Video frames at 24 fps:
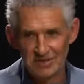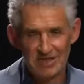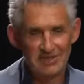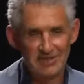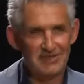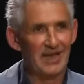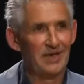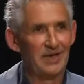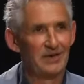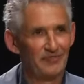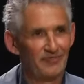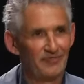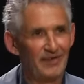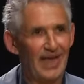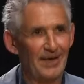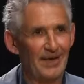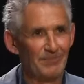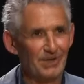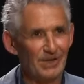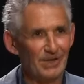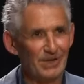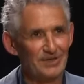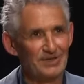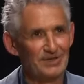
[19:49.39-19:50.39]
see that in
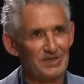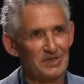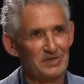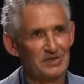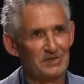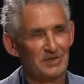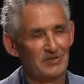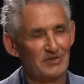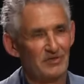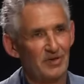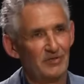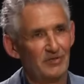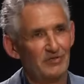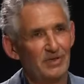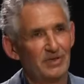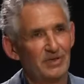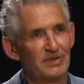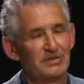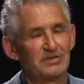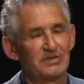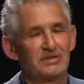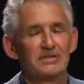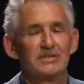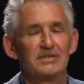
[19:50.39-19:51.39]
families. It's sort of
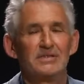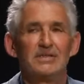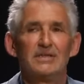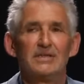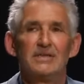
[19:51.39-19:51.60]
obvious.